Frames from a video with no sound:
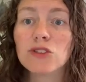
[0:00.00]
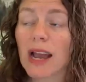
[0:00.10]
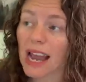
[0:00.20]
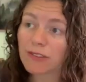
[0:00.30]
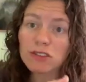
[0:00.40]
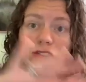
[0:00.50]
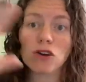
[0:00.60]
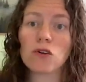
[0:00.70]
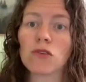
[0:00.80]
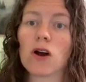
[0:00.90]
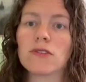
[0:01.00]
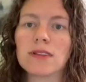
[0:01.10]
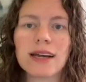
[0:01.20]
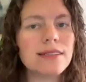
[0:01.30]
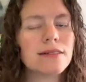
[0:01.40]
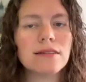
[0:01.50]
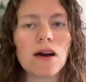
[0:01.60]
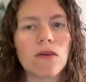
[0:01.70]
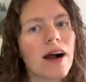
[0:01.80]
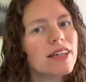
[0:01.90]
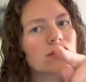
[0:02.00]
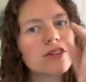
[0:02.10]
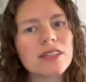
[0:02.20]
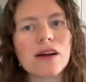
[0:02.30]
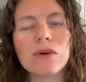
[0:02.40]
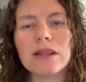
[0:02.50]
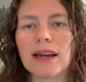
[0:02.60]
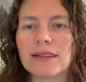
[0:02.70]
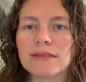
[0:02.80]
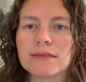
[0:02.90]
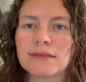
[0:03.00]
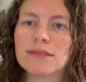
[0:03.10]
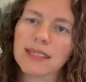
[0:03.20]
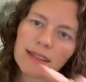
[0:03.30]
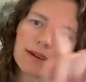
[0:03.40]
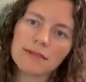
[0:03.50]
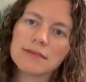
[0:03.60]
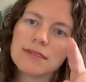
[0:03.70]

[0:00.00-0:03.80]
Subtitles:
Do I have to look over all the lines? No, I just look at that one line right there.